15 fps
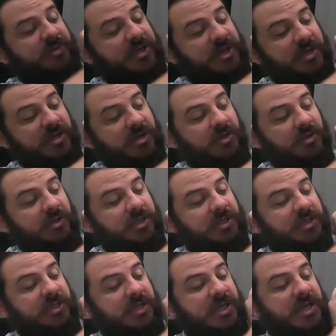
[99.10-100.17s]
here. Look
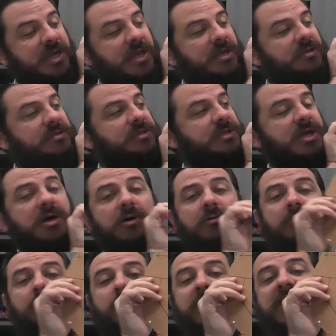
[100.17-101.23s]
at that.
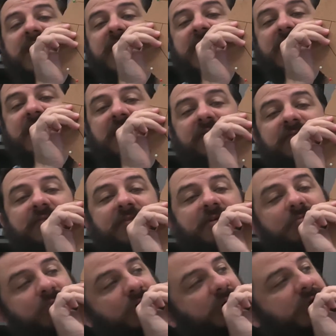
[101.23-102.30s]
So, we have
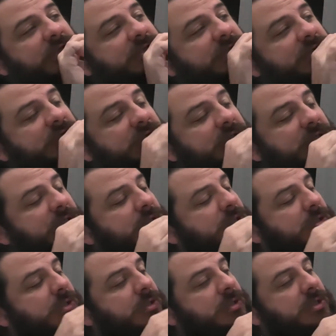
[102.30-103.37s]
put
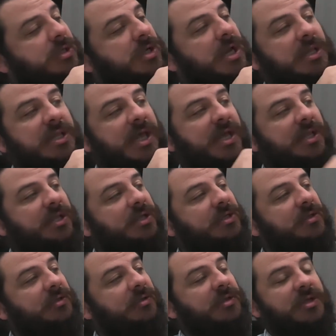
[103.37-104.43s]
a lot of
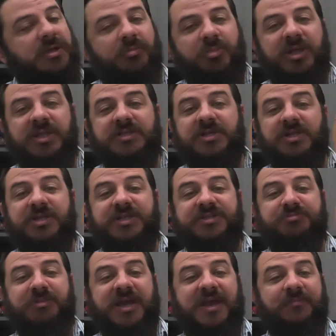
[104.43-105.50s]
little pins on this
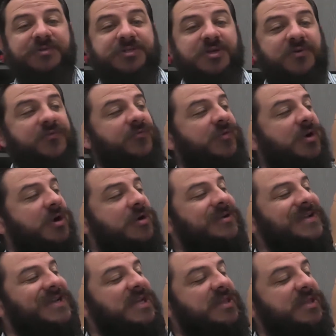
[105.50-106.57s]
map so far.
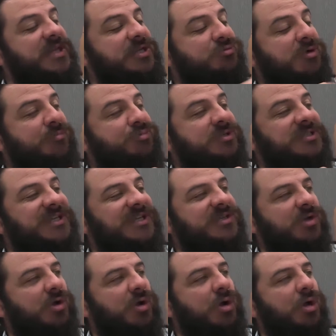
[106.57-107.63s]
These represent
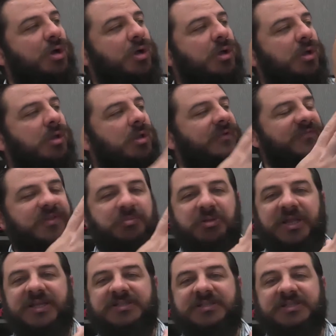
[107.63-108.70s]
all of the
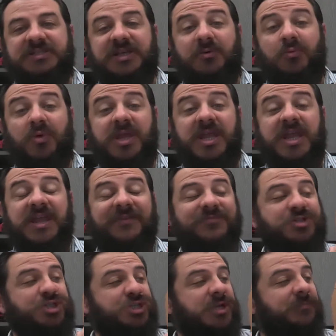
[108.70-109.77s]
places that we have
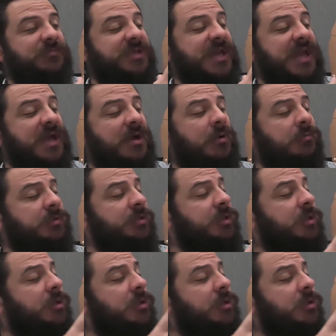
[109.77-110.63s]
shipped out